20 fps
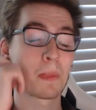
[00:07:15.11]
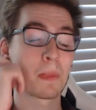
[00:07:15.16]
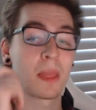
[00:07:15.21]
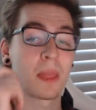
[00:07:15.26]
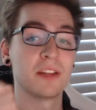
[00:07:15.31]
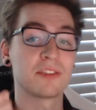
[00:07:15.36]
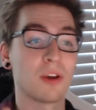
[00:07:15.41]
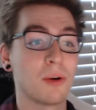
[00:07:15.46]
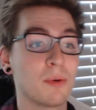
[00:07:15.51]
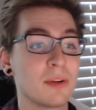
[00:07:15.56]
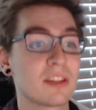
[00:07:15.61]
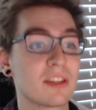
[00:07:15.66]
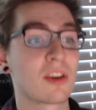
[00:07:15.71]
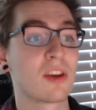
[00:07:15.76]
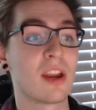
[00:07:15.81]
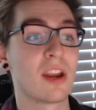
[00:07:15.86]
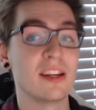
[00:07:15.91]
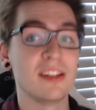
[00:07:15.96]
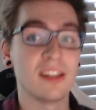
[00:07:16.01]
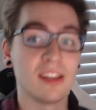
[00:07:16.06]
It's always a
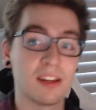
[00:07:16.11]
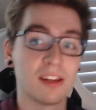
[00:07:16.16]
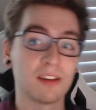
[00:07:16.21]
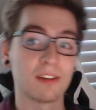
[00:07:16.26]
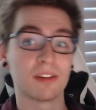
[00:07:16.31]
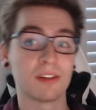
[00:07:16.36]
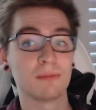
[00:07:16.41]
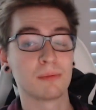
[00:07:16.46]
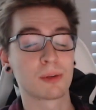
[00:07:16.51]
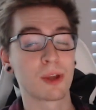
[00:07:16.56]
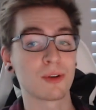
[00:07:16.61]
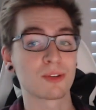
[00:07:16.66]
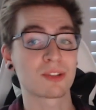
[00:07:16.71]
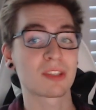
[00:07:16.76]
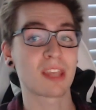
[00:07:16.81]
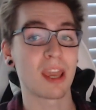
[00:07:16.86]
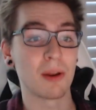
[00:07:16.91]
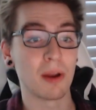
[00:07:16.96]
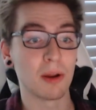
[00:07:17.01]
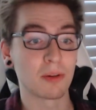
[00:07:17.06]
good idea to go
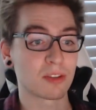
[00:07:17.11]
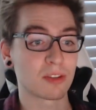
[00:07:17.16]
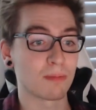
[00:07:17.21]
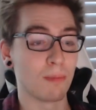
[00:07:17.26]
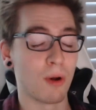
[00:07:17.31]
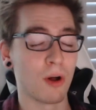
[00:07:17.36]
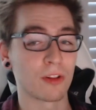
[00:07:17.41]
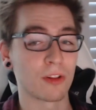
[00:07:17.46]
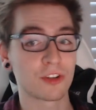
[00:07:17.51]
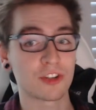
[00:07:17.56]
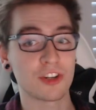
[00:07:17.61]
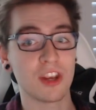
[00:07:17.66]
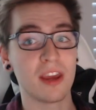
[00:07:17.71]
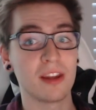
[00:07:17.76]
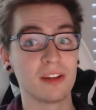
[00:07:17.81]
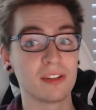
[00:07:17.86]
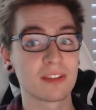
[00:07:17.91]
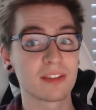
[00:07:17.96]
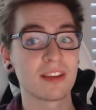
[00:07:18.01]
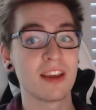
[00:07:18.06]
scout out smaller
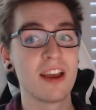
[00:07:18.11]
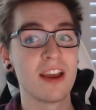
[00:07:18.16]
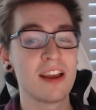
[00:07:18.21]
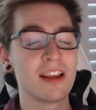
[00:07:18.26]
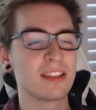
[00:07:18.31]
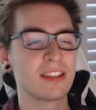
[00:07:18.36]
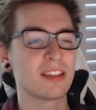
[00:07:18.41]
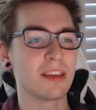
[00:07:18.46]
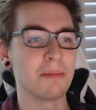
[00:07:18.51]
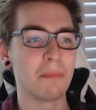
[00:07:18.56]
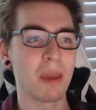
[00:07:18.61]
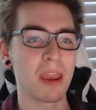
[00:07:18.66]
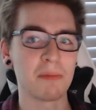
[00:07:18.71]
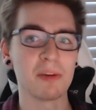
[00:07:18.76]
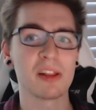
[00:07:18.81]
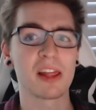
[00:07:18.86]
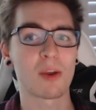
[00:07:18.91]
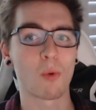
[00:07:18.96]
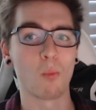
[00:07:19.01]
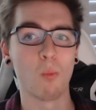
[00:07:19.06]
channels, see maybe
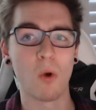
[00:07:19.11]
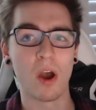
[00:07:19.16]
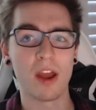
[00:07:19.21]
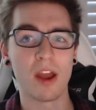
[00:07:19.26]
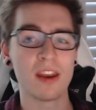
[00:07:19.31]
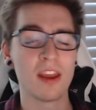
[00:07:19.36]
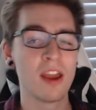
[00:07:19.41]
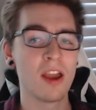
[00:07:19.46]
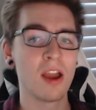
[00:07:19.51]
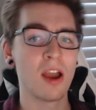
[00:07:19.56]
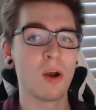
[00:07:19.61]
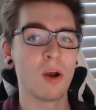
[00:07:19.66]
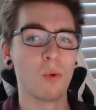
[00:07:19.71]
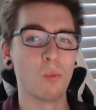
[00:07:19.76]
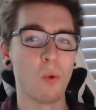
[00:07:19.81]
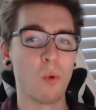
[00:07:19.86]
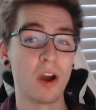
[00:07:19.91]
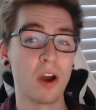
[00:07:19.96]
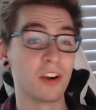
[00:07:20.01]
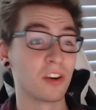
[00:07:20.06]
like what
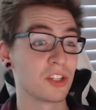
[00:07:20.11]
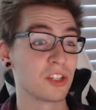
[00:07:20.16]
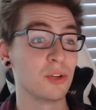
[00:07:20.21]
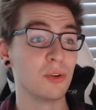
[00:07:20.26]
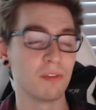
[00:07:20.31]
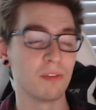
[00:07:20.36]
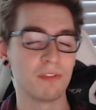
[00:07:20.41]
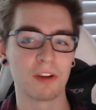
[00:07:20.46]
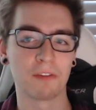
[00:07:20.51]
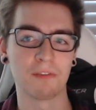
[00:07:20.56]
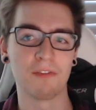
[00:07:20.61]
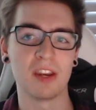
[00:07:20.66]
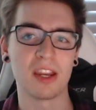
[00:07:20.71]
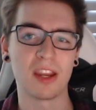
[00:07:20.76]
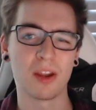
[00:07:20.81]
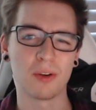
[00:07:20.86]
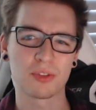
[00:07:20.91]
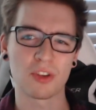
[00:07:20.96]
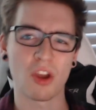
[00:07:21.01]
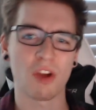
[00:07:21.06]
one or two of their
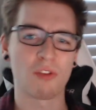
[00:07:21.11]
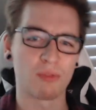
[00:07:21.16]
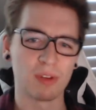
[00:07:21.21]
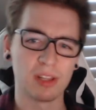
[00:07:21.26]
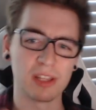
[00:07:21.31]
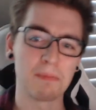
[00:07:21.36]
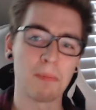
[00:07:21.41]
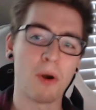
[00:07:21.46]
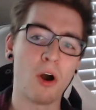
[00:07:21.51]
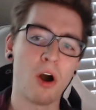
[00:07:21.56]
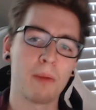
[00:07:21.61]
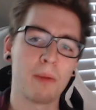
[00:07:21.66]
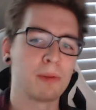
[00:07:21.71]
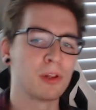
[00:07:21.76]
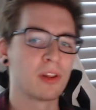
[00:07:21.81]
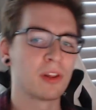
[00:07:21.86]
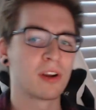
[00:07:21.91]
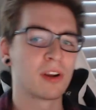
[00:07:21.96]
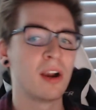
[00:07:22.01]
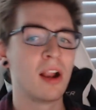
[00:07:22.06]
videos got really
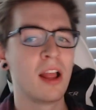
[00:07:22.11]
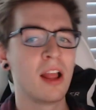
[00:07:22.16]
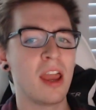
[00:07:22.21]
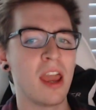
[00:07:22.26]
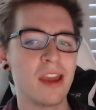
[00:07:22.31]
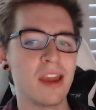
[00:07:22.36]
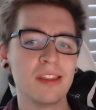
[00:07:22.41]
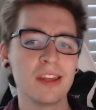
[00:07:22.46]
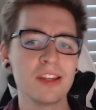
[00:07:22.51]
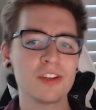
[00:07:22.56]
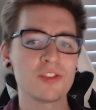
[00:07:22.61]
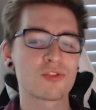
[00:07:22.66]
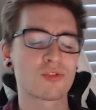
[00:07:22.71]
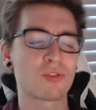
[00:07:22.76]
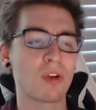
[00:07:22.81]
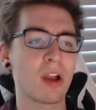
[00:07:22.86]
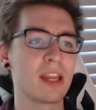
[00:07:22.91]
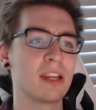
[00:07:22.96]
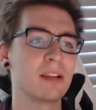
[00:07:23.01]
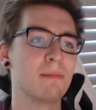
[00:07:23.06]
popular, and then
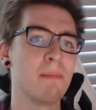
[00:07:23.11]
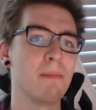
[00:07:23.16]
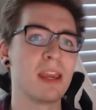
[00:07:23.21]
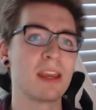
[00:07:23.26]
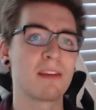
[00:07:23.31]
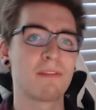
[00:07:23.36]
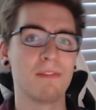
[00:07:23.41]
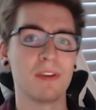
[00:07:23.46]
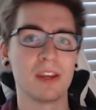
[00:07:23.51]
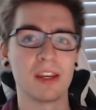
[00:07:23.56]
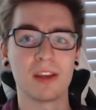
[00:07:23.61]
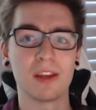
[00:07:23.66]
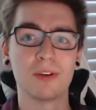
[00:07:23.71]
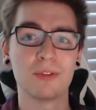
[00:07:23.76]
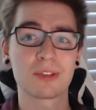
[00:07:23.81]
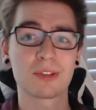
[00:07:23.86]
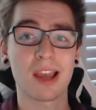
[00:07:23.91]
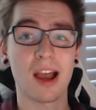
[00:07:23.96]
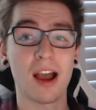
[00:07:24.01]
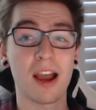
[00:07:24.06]
try to make
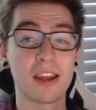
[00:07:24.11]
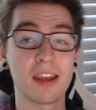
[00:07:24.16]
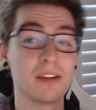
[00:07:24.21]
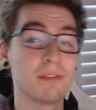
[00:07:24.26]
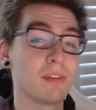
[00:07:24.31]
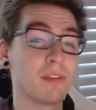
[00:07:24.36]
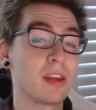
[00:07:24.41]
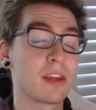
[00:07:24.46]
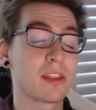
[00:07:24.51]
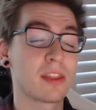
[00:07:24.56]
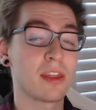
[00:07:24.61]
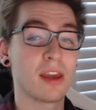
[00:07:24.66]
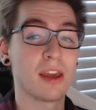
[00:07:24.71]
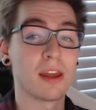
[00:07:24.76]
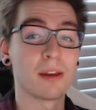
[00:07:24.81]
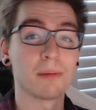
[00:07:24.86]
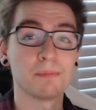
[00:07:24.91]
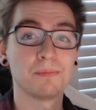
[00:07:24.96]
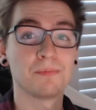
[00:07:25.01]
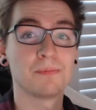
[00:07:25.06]
videos kind of like
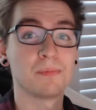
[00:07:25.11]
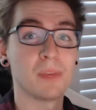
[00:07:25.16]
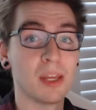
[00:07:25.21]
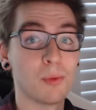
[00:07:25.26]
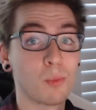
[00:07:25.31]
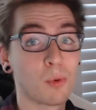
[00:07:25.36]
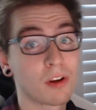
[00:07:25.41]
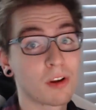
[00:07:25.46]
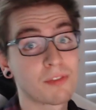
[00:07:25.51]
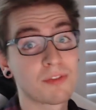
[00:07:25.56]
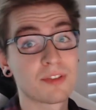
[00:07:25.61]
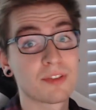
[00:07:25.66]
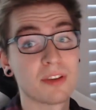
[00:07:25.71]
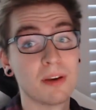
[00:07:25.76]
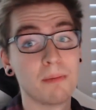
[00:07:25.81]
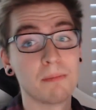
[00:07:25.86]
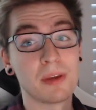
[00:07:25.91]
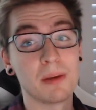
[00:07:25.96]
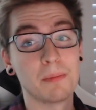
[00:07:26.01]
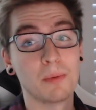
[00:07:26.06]
that. It works for
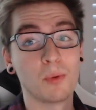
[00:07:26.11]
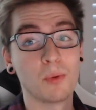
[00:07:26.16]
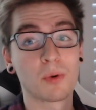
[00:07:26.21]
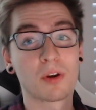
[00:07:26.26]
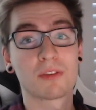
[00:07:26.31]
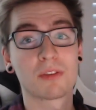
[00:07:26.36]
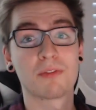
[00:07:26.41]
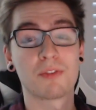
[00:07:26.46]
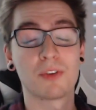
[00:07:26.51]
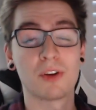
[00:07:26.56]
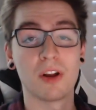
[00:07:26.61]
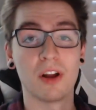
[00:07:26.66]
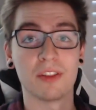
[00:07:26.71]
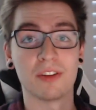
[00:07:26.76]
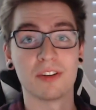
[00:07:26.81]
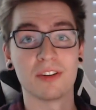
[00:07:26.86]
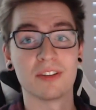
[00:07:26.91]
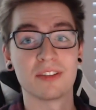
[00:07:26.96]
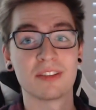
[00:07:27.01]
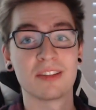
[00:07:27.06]
some people, works for
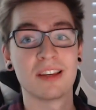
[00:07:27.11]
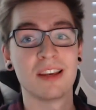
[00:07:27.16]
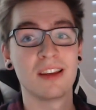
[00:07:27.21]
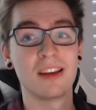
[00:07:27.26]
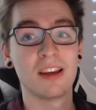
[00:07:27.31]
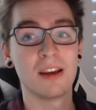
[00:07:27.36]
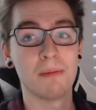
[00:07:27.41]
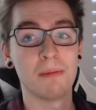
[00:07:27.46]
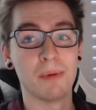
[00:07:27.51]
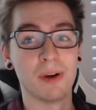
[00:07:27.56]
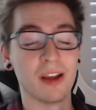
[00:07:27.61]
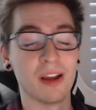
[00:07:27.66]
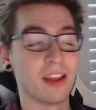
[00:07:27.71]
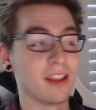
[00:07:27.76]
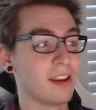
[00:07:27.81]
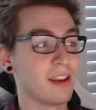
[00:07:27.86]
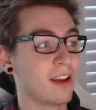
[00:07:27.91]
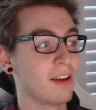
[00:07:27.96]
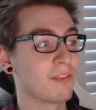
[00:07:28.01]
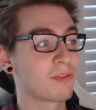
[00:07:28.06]
others,
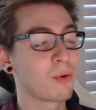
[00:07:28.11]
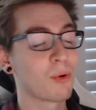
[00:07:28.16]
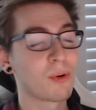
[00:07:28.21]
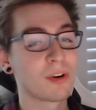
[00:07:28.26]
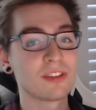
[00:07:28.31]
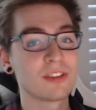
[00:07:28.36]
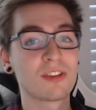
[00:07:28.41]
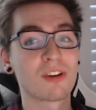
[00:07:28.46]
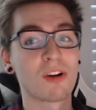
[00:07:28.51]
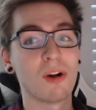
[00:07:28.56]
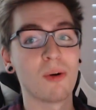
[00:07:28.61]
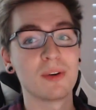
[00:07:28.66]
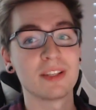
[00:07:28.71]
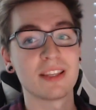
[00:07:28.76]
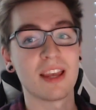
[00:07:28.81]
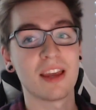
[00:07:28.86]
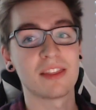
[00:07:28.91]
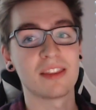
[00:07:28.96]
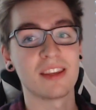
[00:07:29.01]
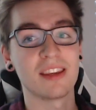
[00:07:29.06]
but of course you're always
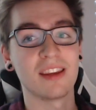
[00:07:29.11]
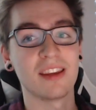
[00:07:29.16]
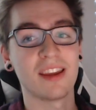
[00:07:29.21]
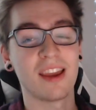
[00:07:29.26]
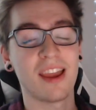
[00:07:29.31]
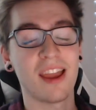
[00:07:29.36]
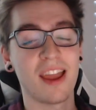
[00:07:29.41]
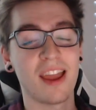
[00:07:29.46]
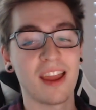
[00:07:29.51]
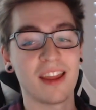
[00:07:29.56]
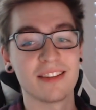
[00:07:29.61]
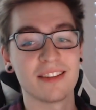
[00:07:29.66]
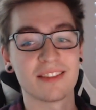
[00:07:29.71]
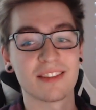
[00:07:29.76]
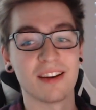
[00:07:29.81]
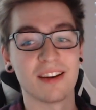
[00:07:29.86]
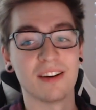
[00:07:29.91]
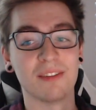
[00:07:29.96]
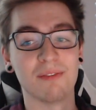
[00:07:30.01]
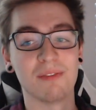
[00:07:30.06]
at the hands
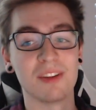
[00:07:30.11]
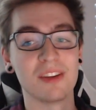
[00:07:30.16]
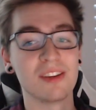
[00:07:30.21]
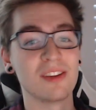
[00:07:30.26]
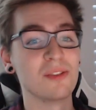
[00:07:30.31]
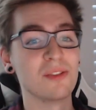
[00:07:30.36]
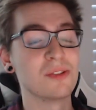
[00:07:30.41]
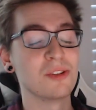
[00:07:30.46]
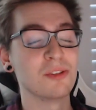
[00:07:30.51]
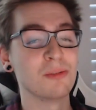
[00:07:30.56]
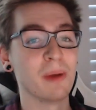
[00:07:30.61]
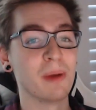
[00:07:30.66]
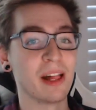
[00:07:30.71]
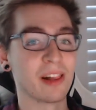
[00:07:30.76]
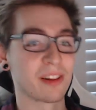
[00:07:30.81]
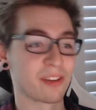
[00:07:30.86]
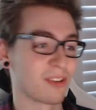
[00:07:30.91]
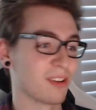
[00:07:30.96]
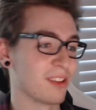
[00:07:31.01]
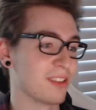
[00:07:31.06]
of the YouTube
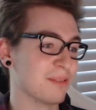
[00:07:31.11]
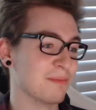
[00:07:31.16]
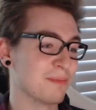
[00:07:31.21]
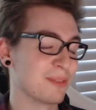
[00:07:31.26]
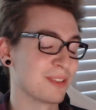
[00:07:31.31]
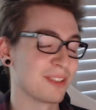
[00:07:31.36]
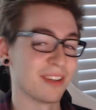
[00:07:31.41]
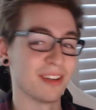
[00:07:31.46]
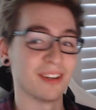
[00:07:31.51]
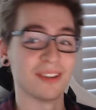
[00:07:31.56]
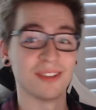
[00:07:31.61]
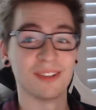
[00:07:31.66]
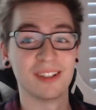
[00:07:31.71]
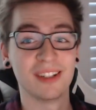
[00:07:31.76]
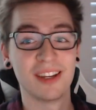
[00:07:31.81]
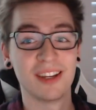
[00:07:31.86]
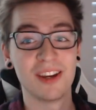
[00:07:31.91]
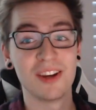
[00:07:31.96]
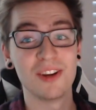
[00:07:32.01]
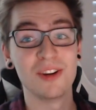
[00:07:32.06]
algorithm, so
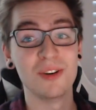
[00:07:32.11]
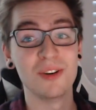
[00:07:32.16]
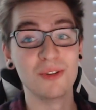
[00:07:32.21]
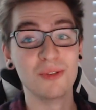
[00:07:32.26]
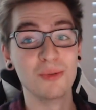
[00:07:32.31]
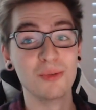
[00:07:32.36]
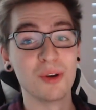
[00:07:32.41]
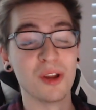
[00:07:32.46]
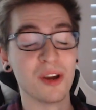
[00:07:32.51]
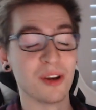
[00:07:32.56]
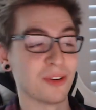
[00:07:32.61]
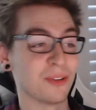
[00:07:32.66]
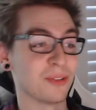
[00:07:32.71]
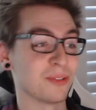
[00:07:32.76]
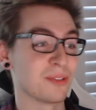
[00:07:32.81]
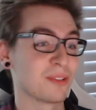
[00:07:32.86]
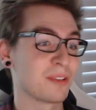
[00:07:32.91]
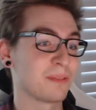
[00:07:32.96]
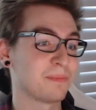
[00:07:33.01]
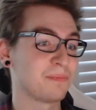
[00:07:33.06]
who
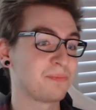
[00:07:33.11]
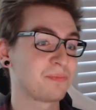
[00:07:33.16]
knows.